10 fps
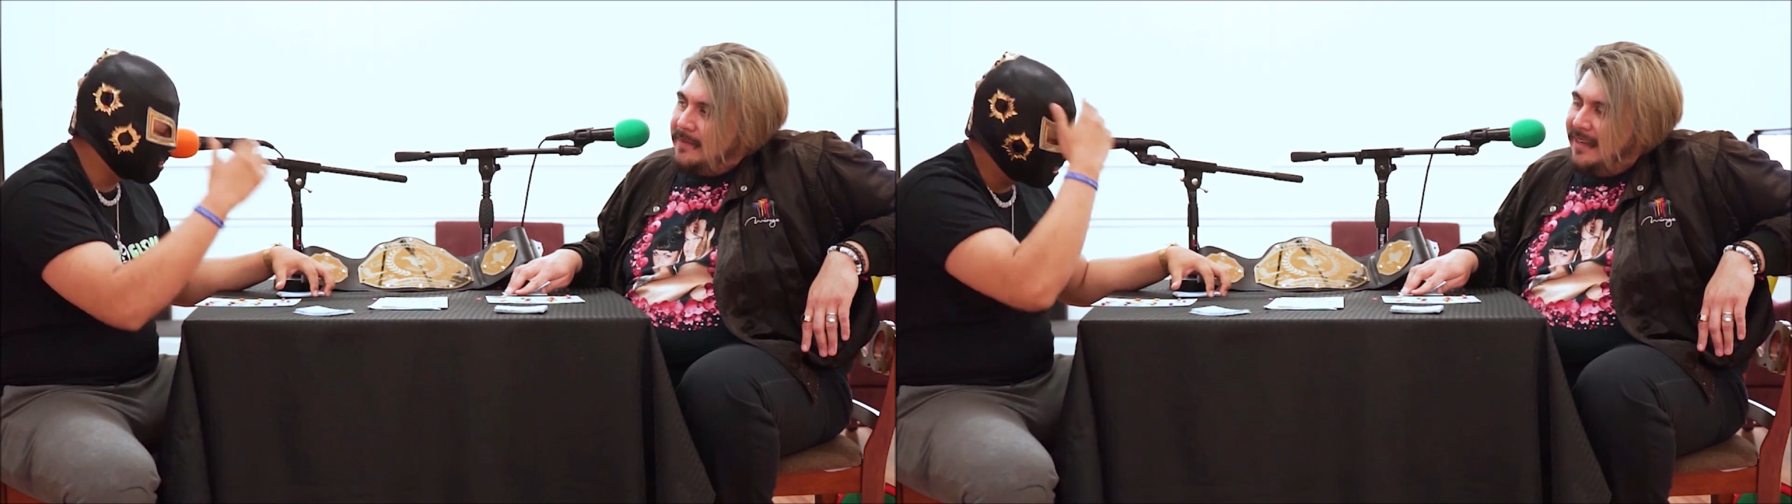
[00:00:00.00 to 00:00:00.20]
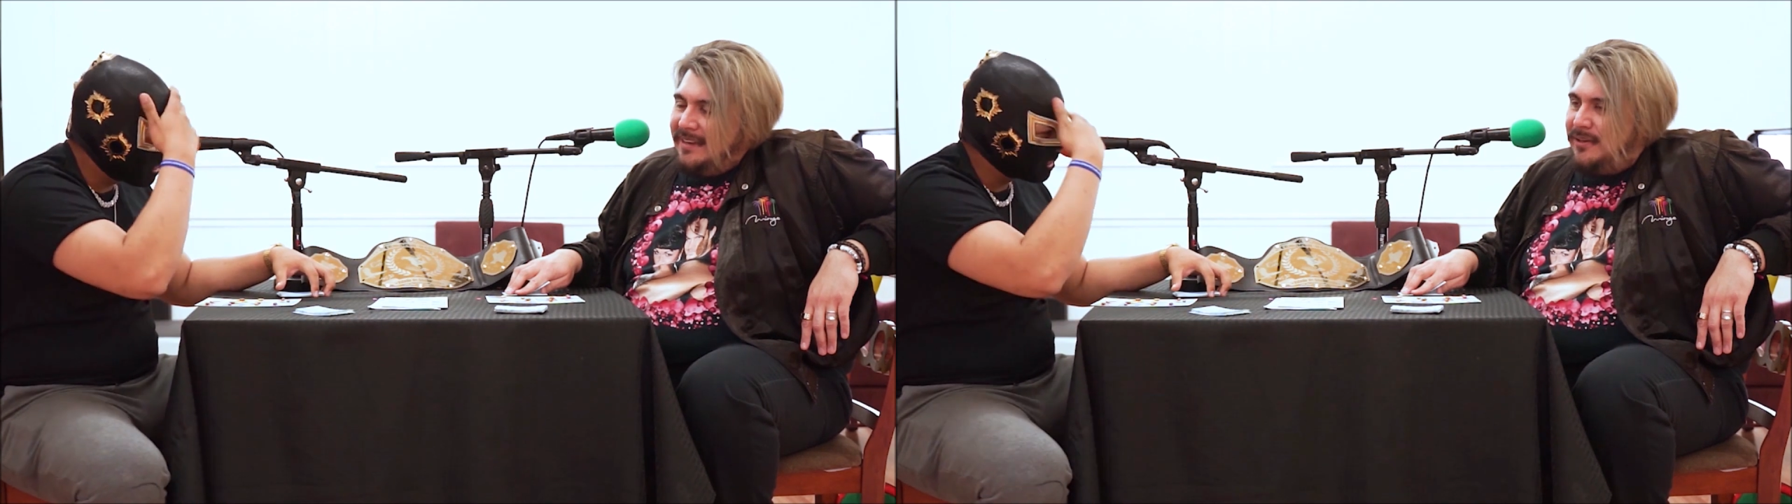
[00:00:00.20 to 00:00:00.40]

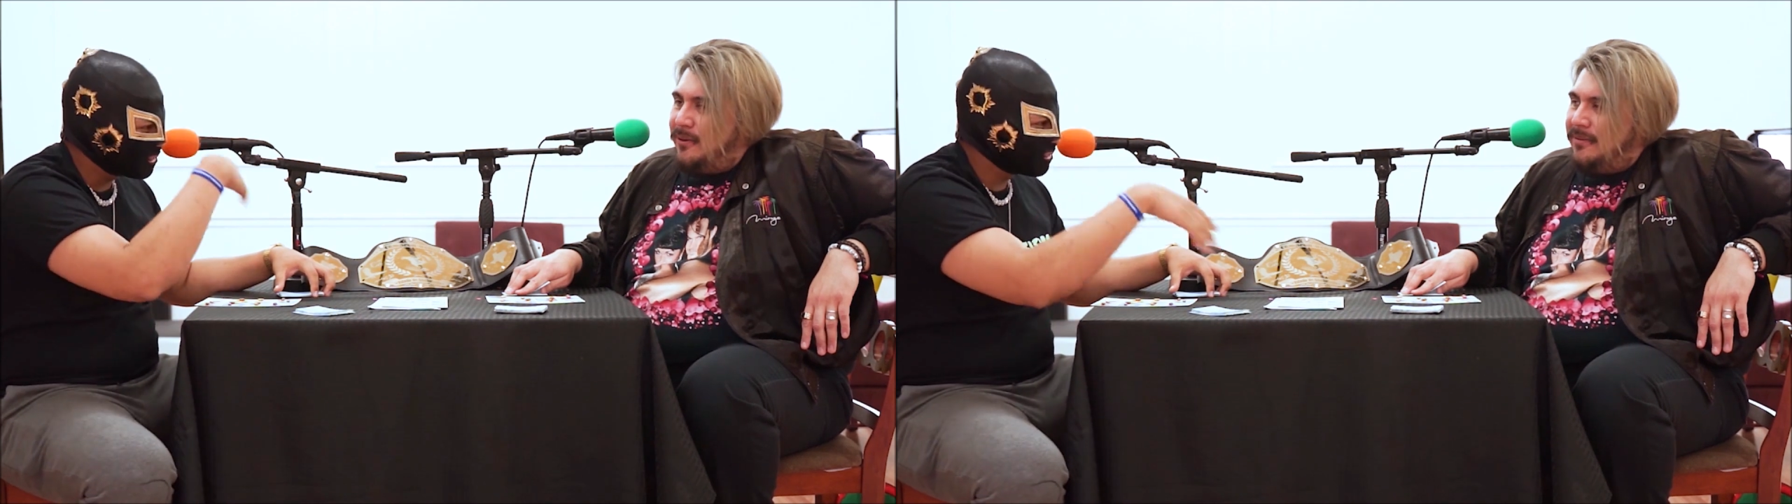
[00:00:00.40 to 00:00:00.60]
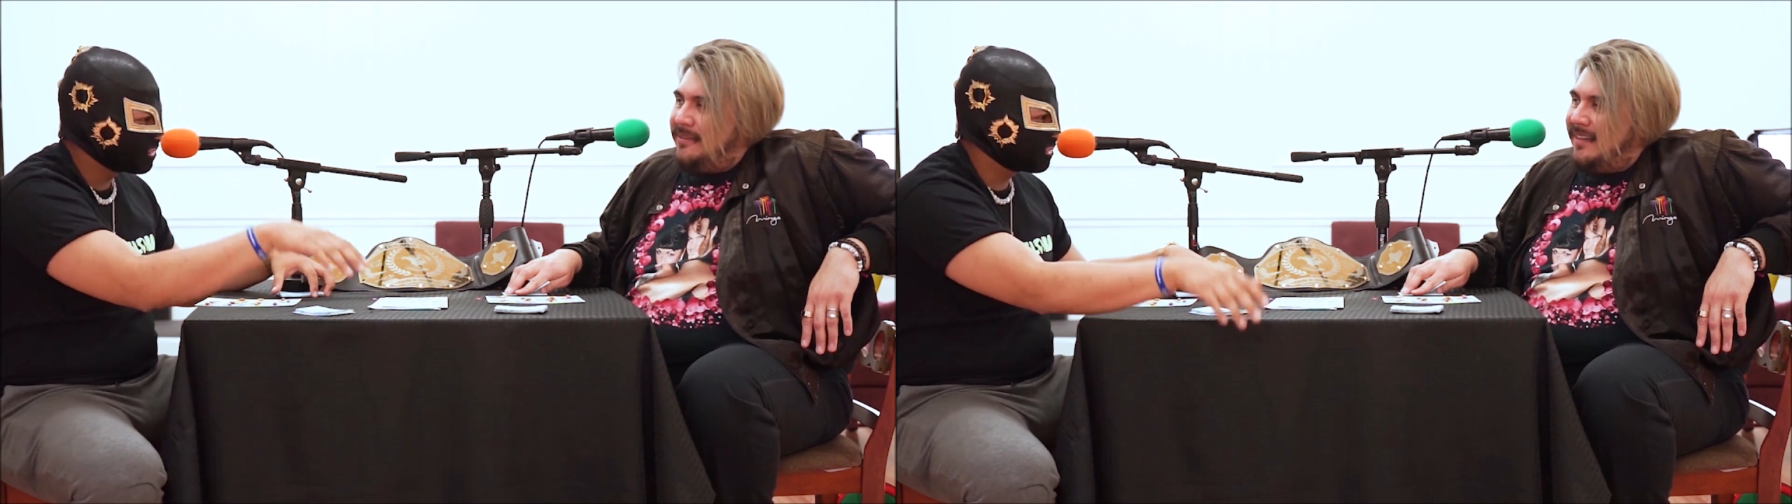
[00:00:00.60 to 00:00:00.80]

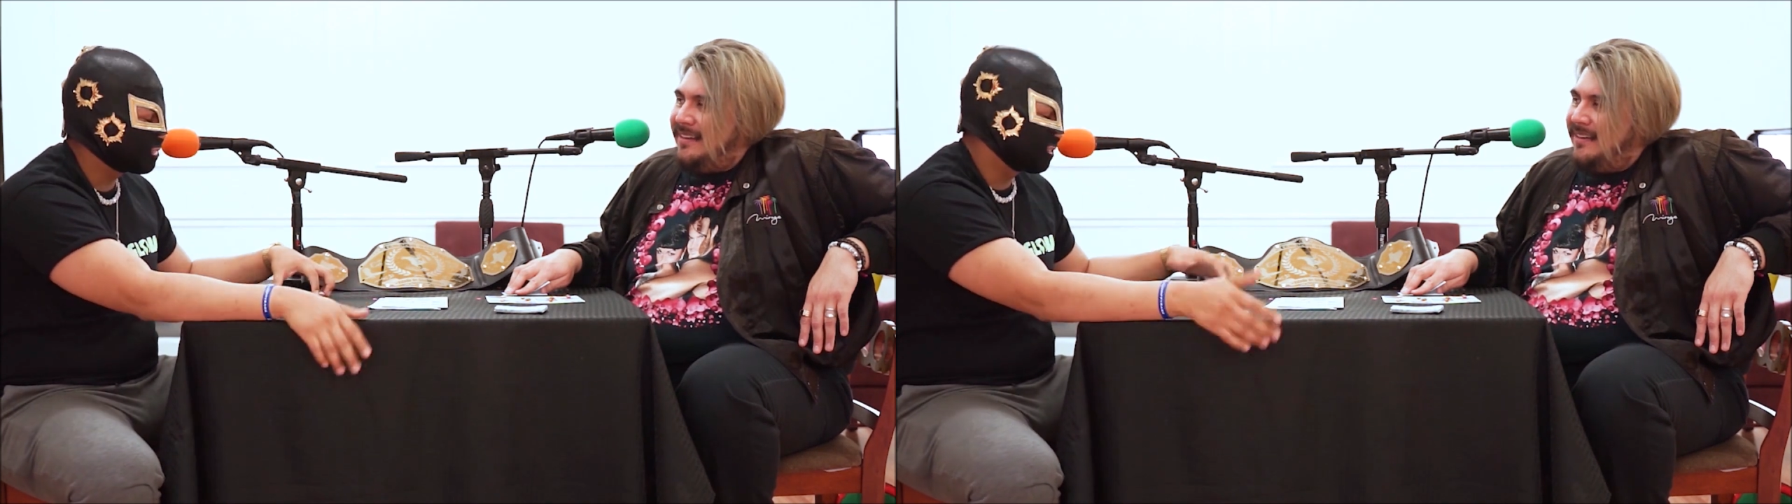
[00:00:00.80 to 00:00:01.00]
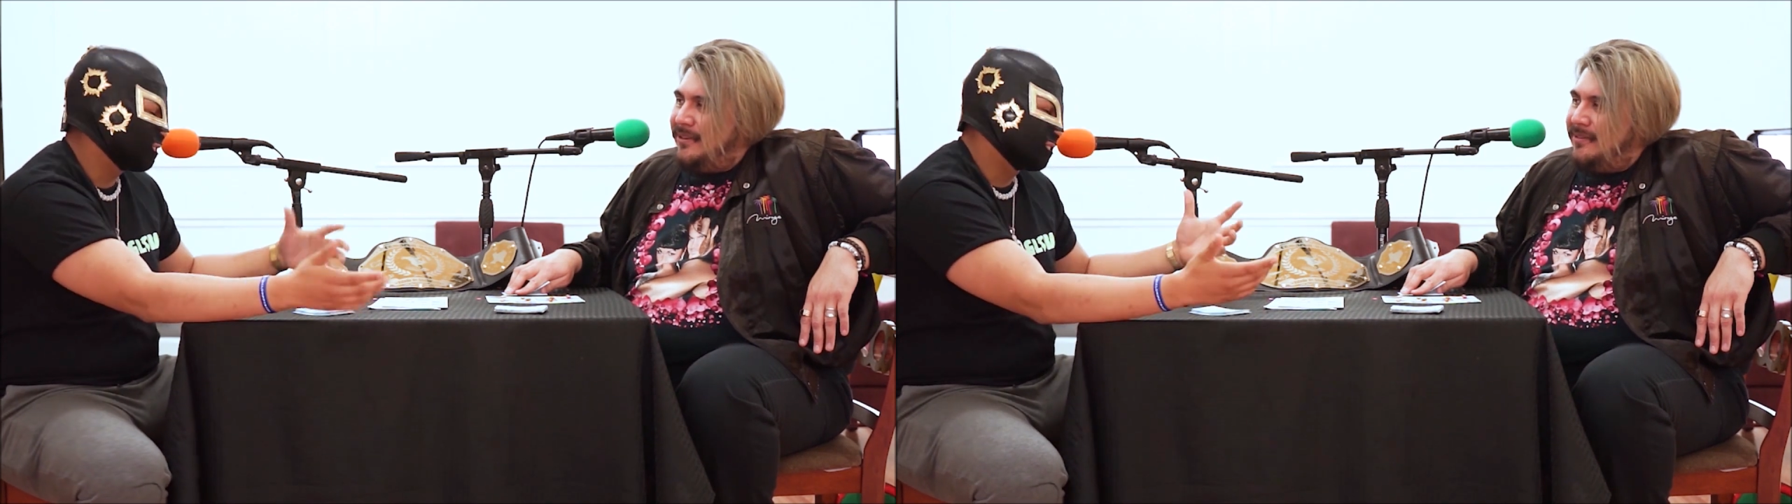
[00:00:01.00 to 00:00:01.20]
there
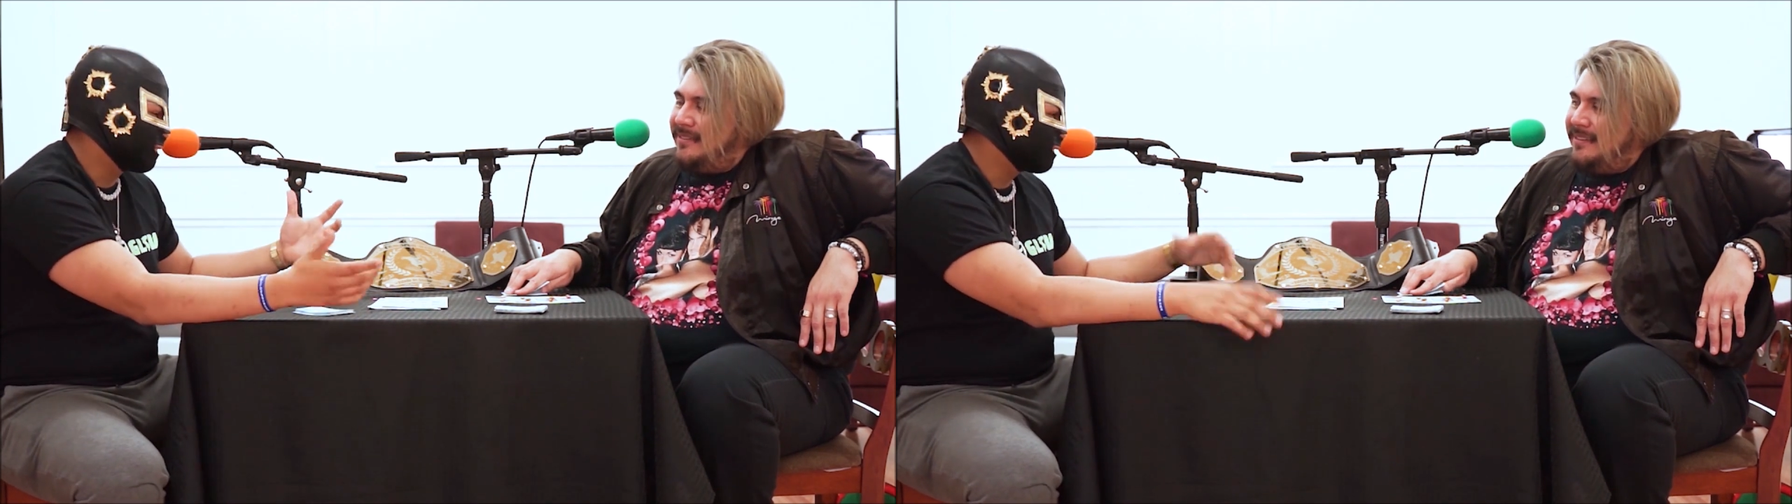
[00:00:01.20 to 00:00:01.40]
you go.